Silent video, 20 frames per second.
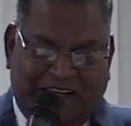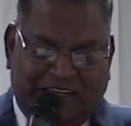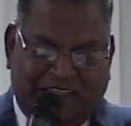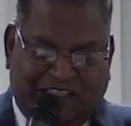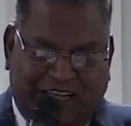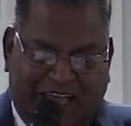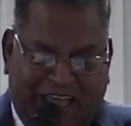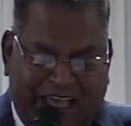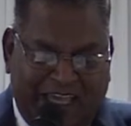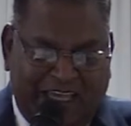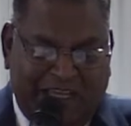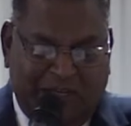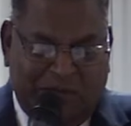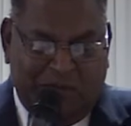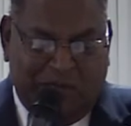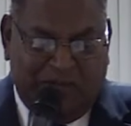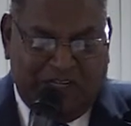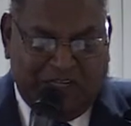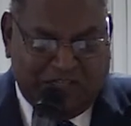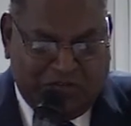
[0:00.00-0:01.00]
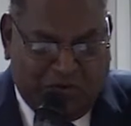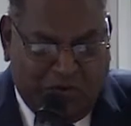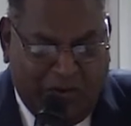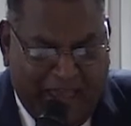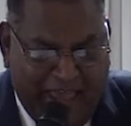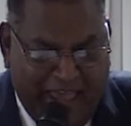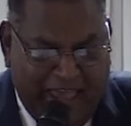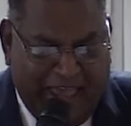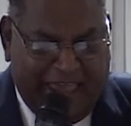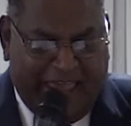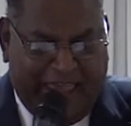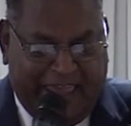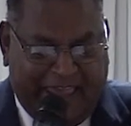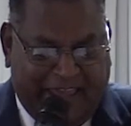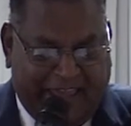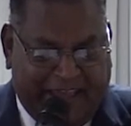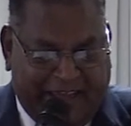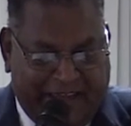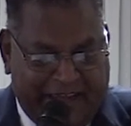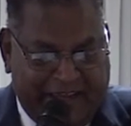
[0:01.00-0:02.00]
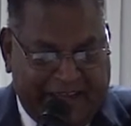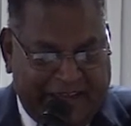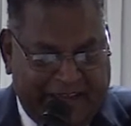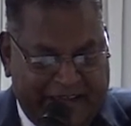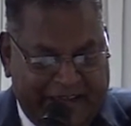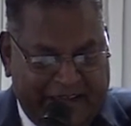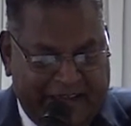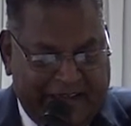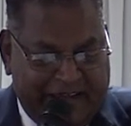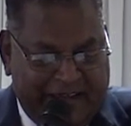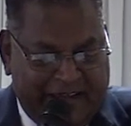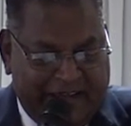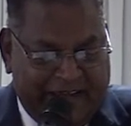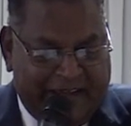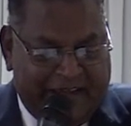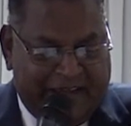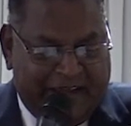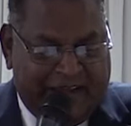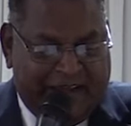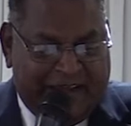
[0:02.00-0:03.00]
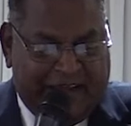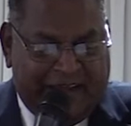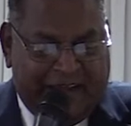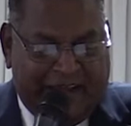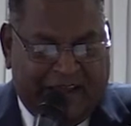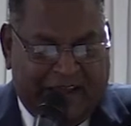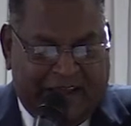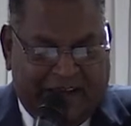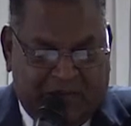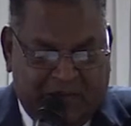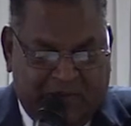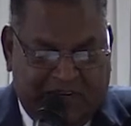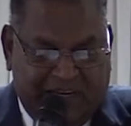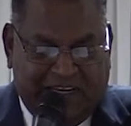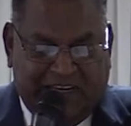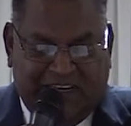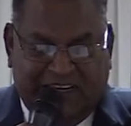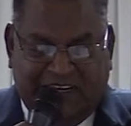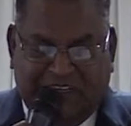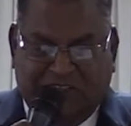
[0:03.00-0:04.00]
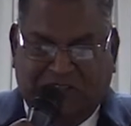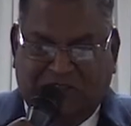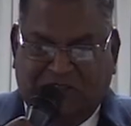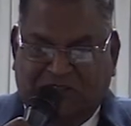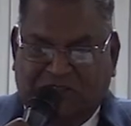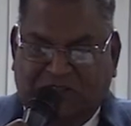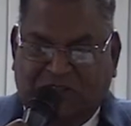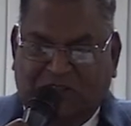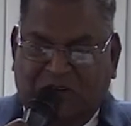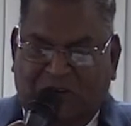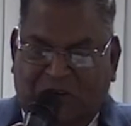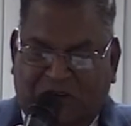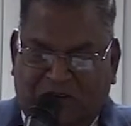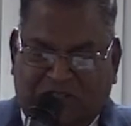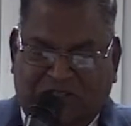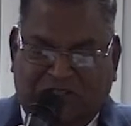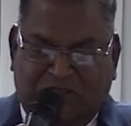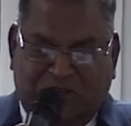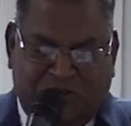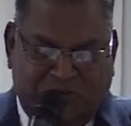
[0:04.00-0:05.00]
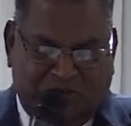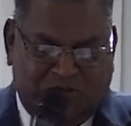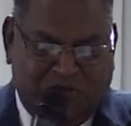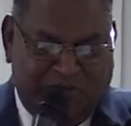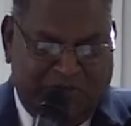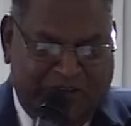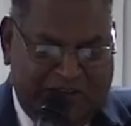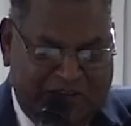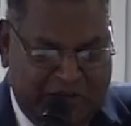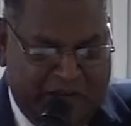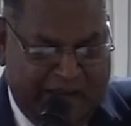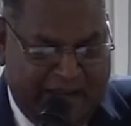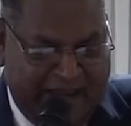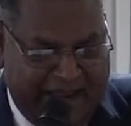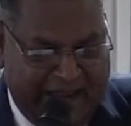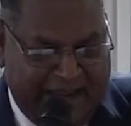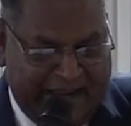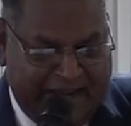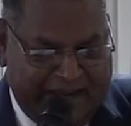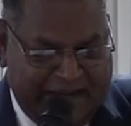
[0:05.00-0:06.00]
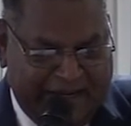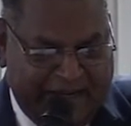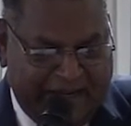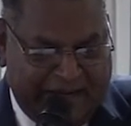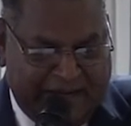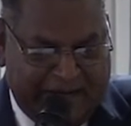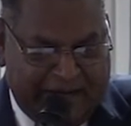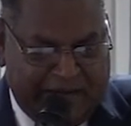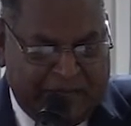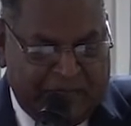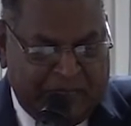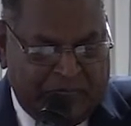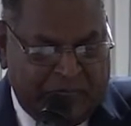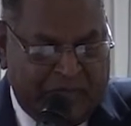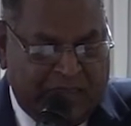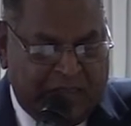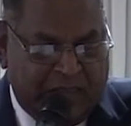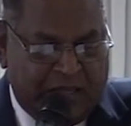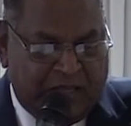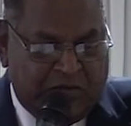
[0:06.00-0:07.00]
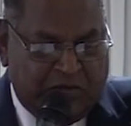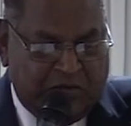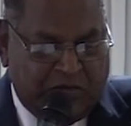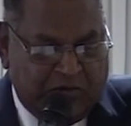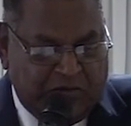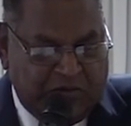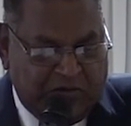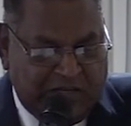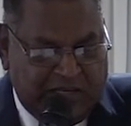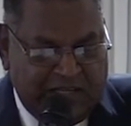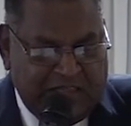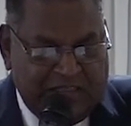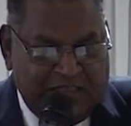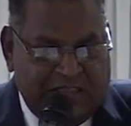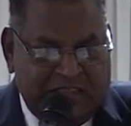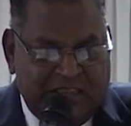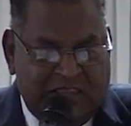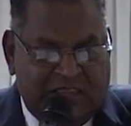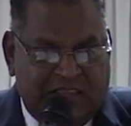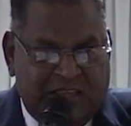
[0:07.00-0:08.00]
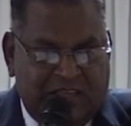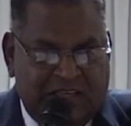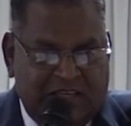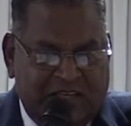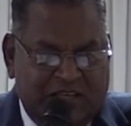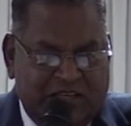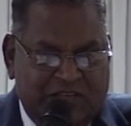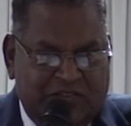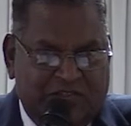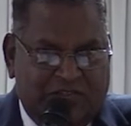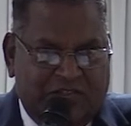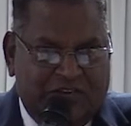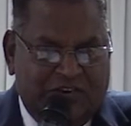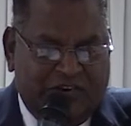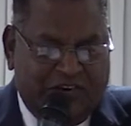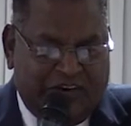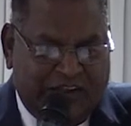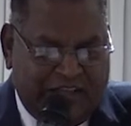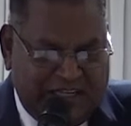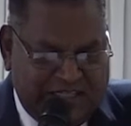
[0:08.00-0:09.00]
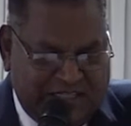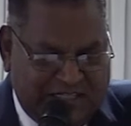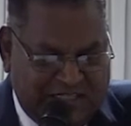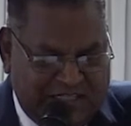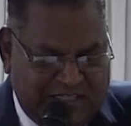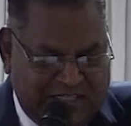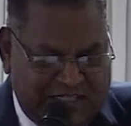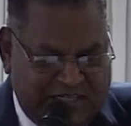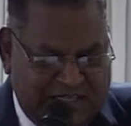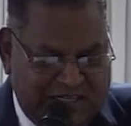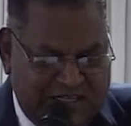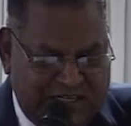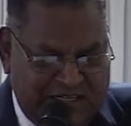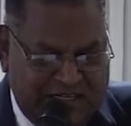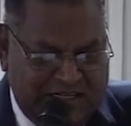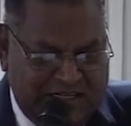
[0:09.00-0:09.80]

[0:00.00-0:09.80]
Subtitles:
Time is going, and we need also to be going. You're in the race.